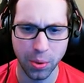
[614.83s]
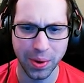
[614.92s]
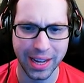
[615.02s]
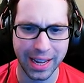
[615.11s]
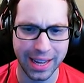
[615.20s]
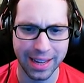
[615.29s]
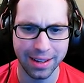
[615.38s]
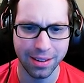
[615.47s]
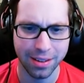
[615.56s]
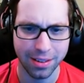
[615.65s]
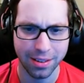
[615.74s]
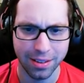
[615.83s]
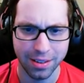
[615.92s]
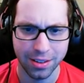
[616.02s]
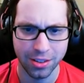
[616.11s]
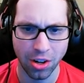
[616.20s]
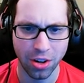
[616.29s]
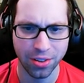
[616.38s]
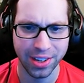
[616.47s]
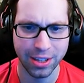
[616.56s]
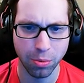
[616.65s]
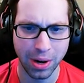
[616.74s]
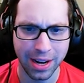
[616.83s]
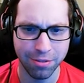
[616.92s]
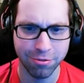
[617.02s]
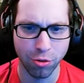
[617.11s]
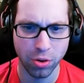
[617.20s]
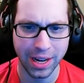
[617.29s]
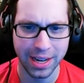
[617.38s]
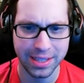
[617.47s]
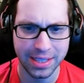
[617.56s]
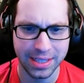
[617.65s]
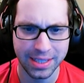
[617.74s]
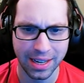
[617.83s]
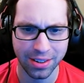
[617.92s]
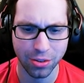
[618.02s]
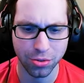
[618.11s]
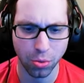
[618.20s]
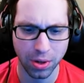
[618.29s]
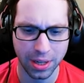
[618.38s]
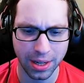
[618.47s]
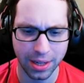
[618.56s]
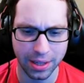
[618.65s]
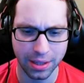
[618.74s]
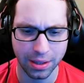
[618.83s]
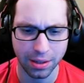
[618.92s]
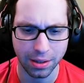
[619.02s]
way to hit. Dogleg right, 419, downhill 29.